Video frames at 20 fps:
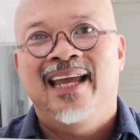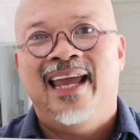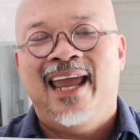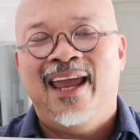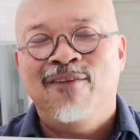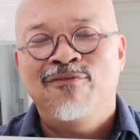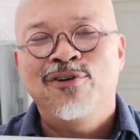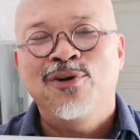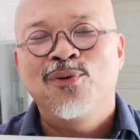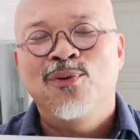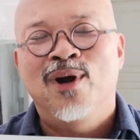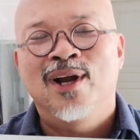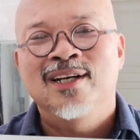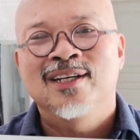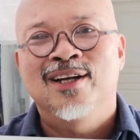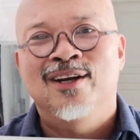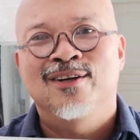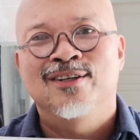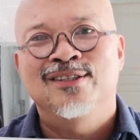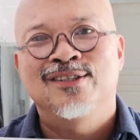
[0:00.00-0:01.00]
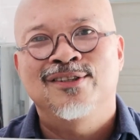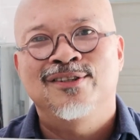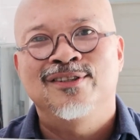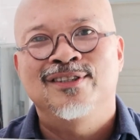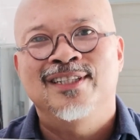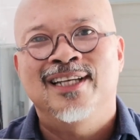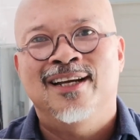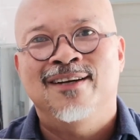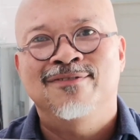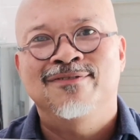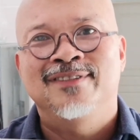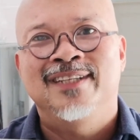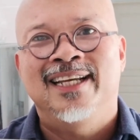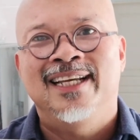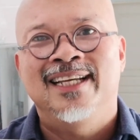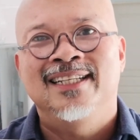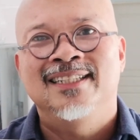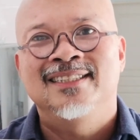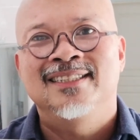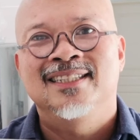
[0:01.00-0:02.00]
Everyone goes through tough
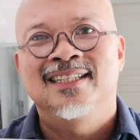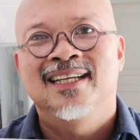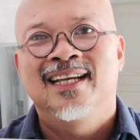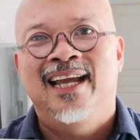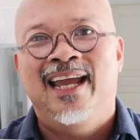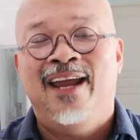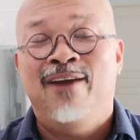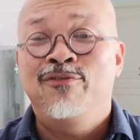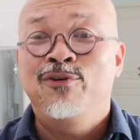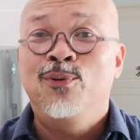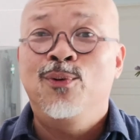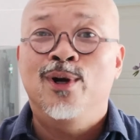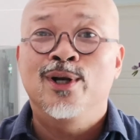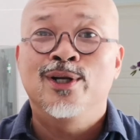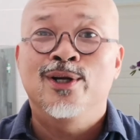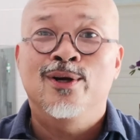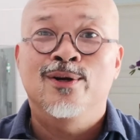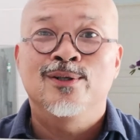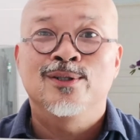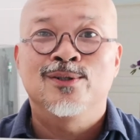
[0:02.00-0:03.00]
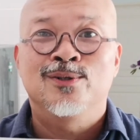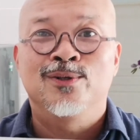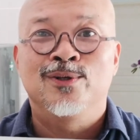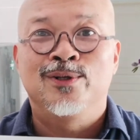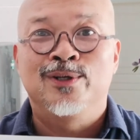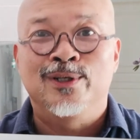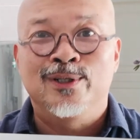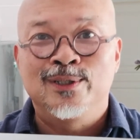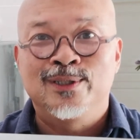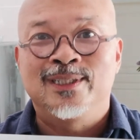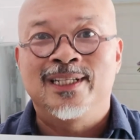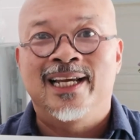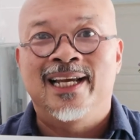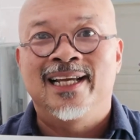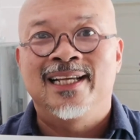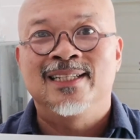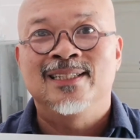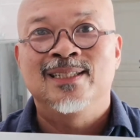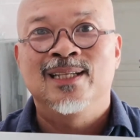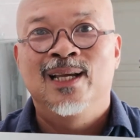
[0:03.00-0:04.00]
days, everyone goes through good
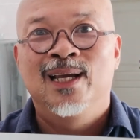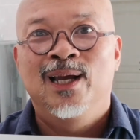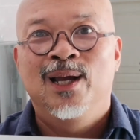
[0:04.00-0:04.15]
days,